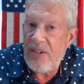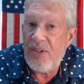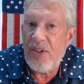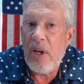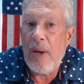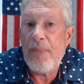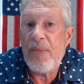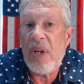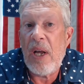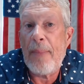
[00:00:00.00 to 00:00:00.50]

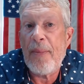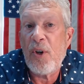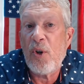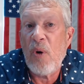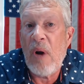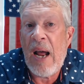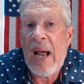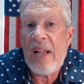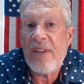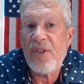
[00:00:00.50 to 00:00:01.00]
some
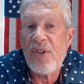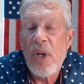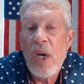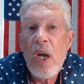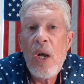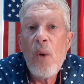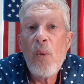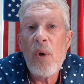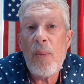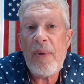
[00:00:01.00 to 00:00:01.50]
Democrats
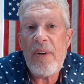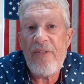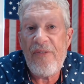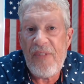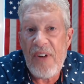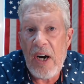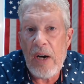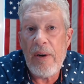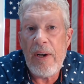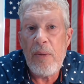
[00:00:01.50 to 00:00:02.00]
would be
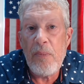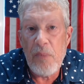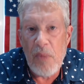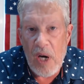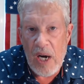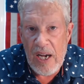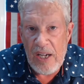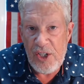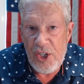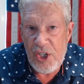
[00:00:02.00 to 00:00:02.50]
very
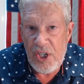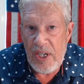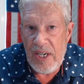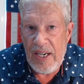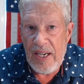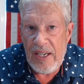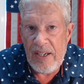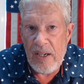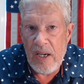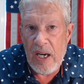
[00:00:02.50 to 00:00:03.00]
much
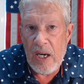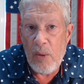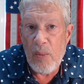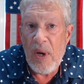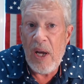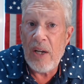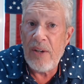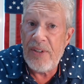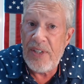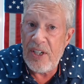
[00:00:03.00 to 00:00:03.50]
in,
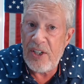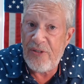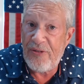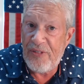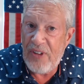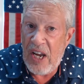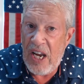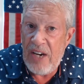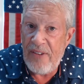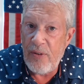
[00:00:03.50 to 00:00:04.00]

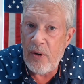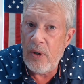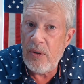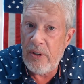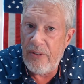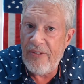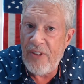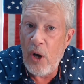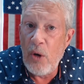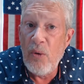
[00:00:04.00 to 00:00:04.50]
disfavored,
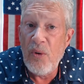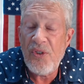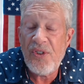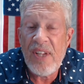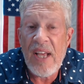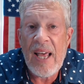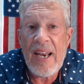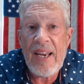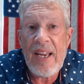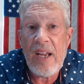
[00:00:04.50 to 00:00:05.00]
the voters
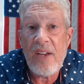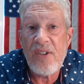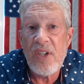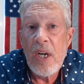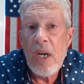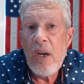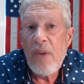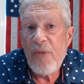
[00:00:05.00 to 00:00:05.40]
that is,